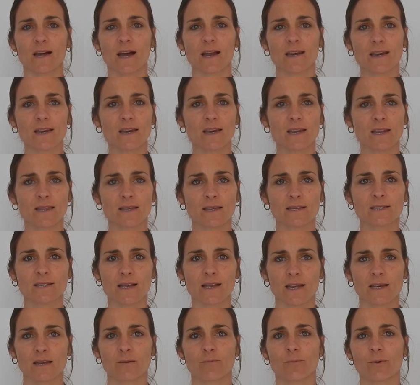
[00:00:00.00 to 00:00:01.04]
underneath the
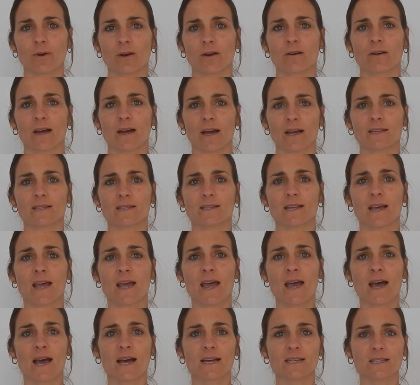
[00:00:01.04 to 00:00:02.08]
standard pillowcase,
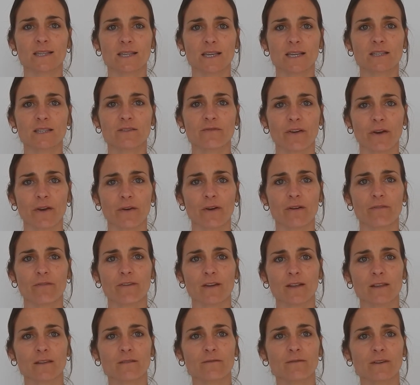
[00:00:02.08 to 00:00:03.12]
as these very
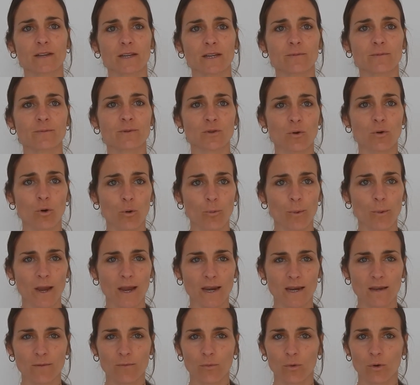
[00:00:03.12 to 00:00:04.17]
effectively absorb
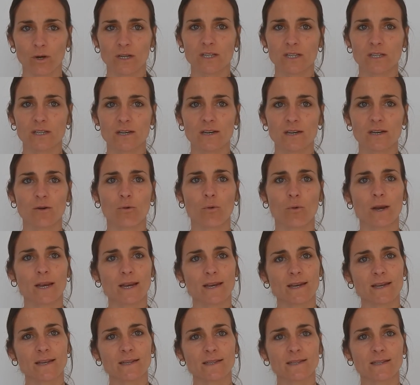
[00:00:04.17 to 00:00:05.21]
any moisture,
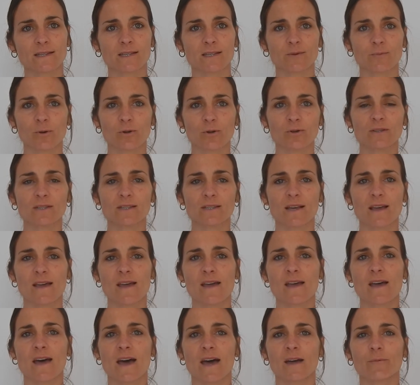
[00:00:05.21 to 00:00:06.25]
oiliness, and spills
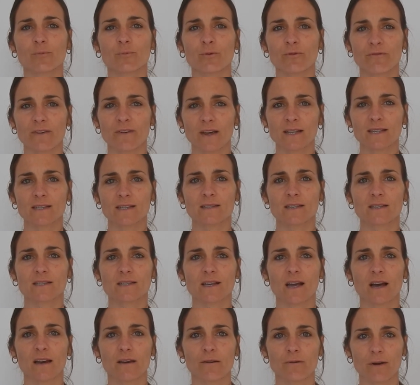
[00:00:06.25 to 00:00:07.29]
and prevents
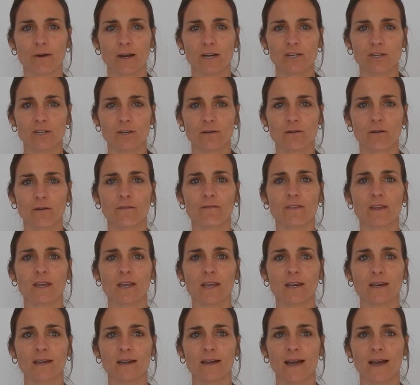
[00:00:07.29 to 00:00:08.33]
discoloration of the
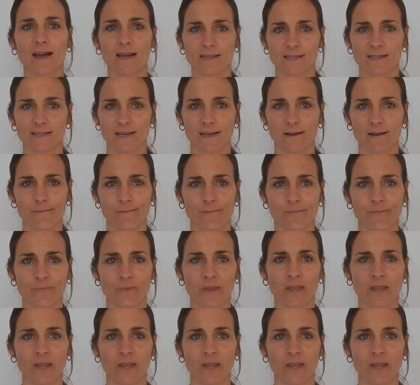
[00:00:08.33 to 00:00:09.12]
inner casing.